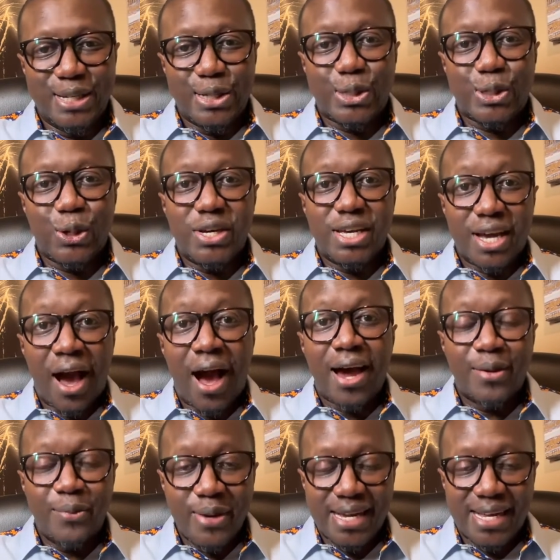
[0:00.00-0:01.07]
So
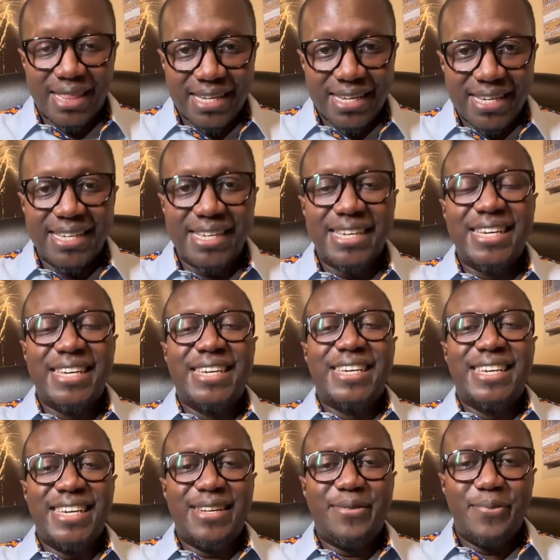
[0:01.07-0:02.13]
economically,
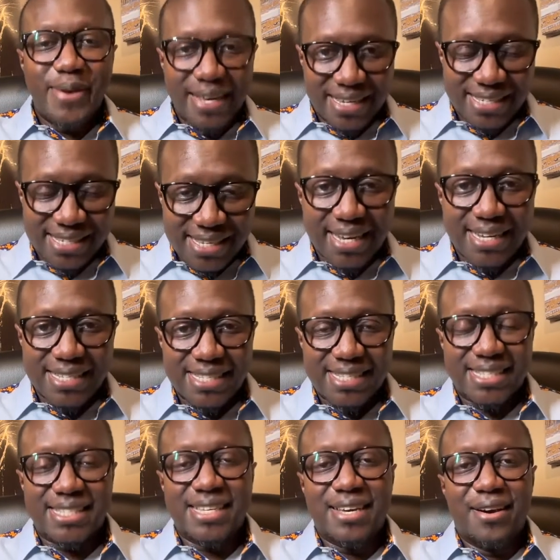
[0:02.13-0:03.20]
it makes
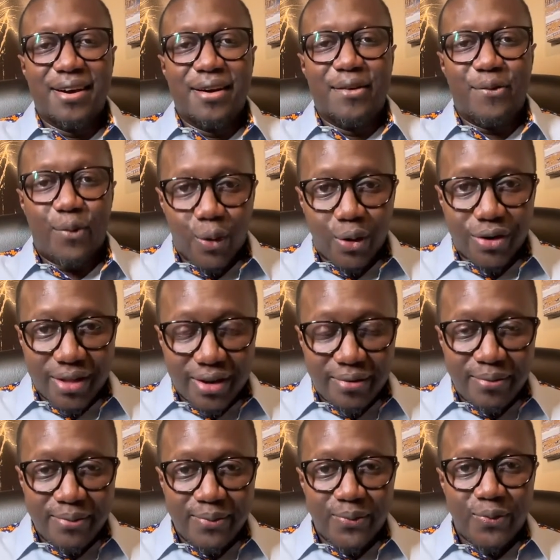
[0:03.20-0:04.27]
sense for
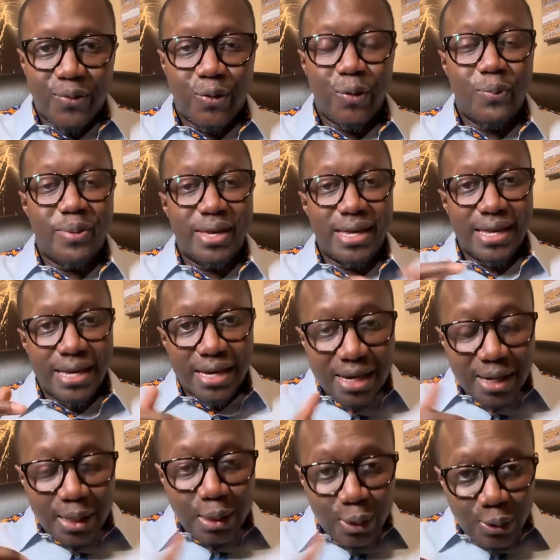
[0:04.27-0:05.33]
them to be
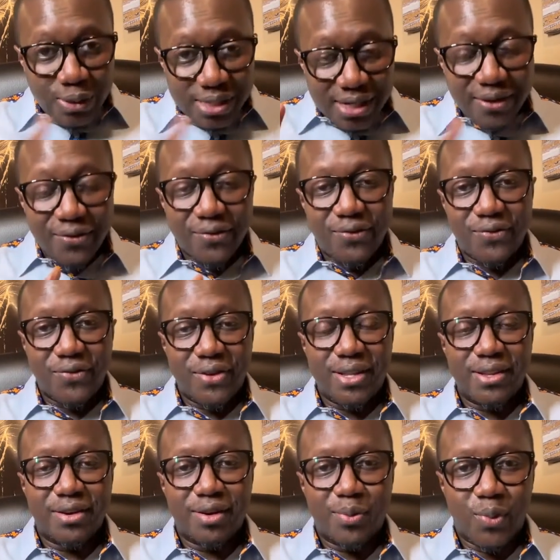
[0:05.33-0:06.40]
inclusive
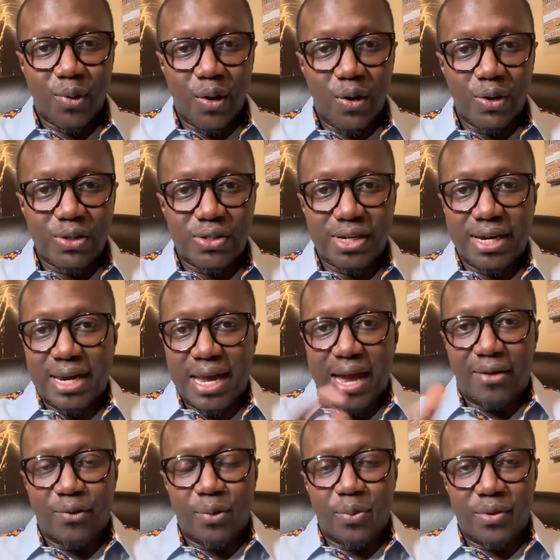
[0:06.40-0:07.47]
in their approach and
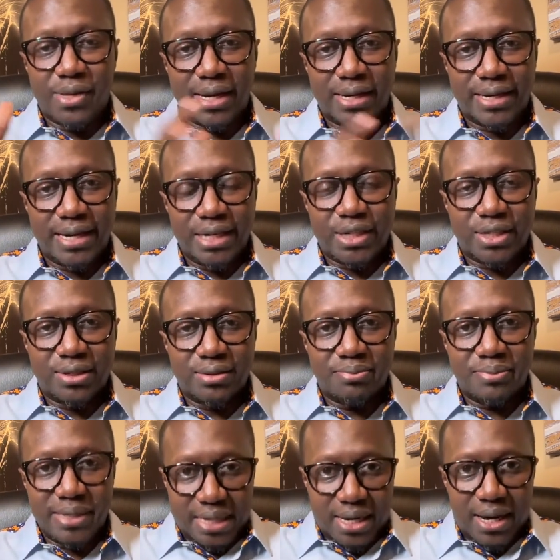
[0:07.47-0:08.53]
have representation
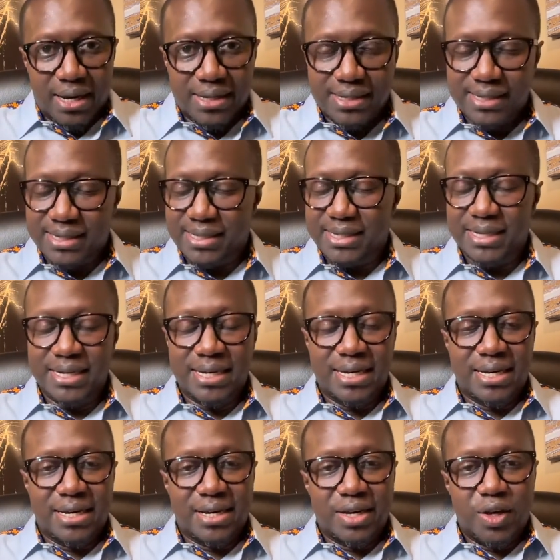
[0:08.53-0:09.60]
because
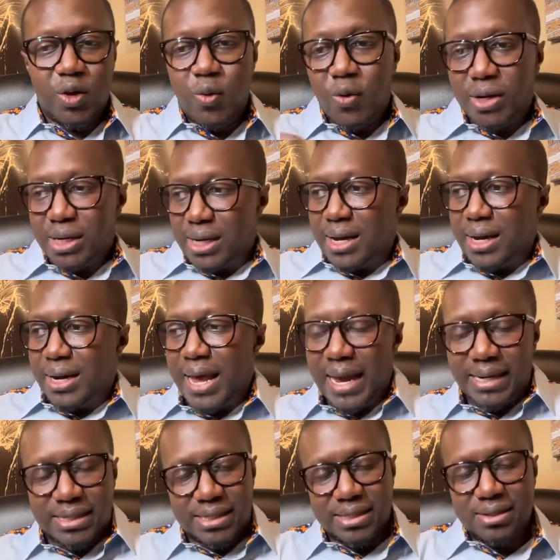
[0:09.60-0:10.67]
you want to
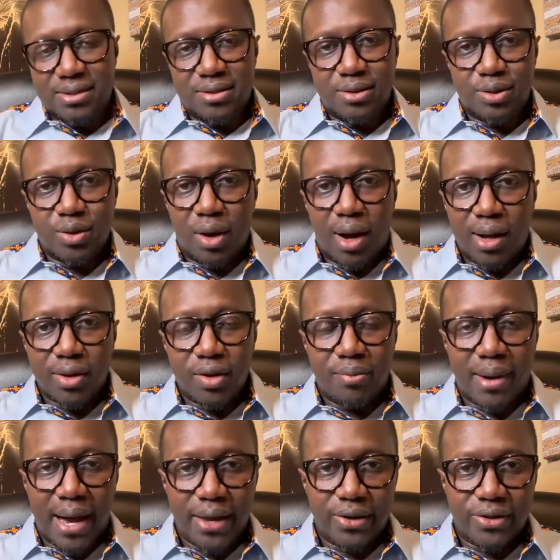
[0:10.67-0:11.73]
connect to all your
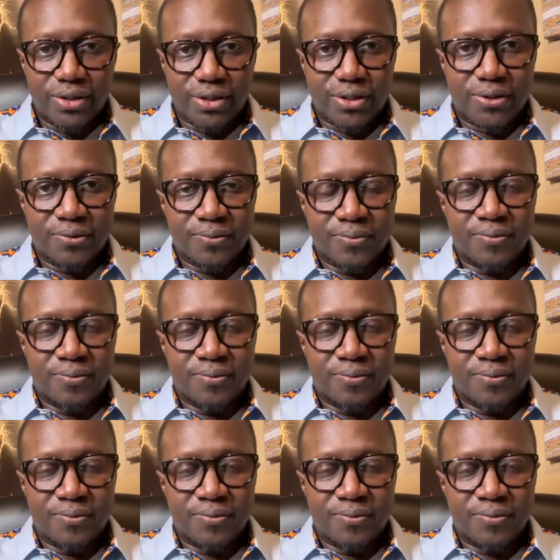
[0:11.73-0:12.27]
buyers.